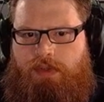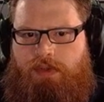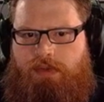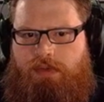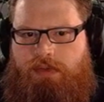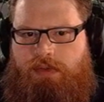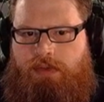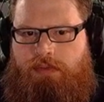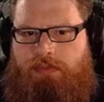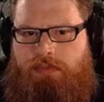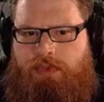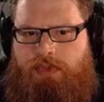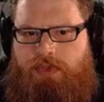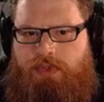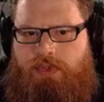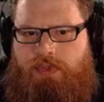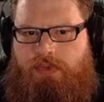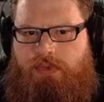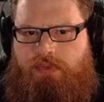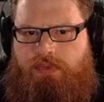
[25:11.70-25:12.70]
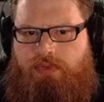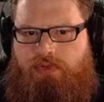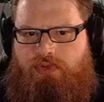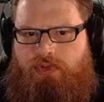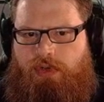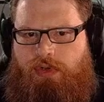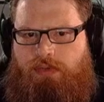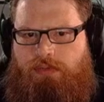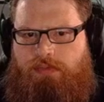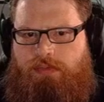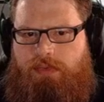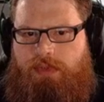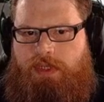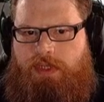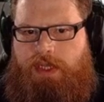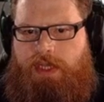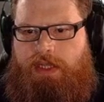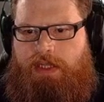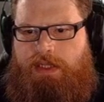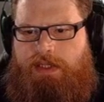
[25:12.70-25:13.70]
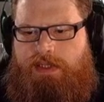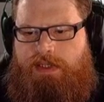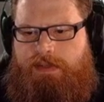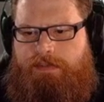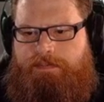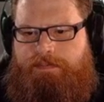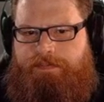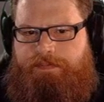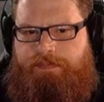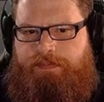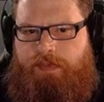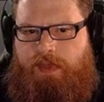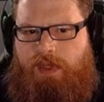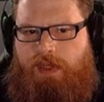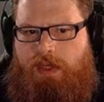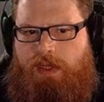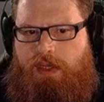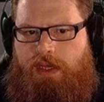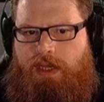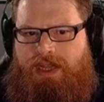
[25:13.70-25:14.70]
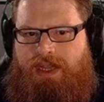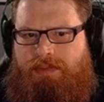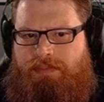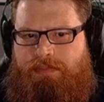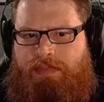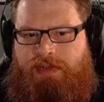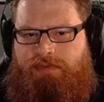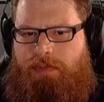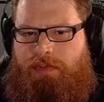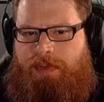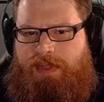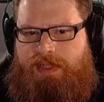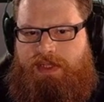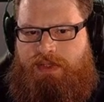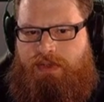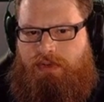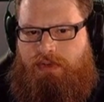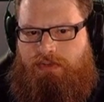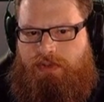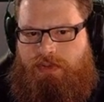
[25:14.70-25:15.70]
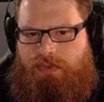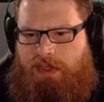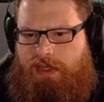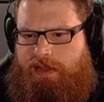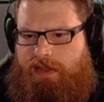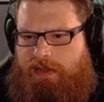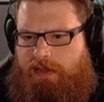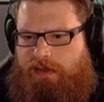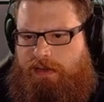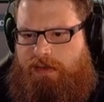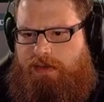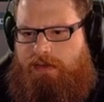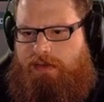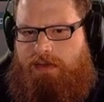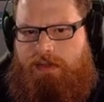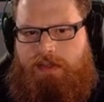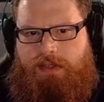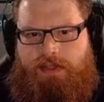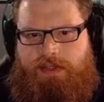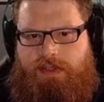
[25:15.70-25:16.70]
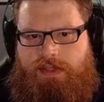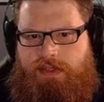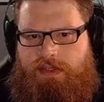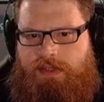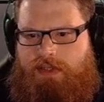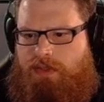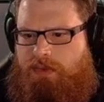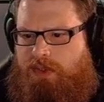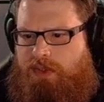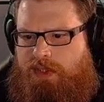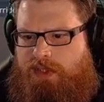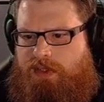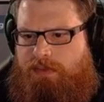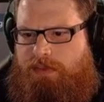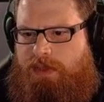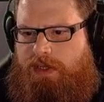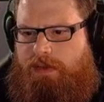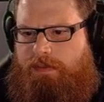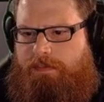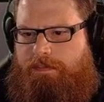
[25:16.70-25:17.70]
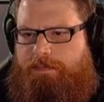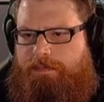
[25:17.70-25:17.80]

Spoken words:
Numbers. Troll, can you get this? I'm going to rip out this door as well, I think, because it's useless to me.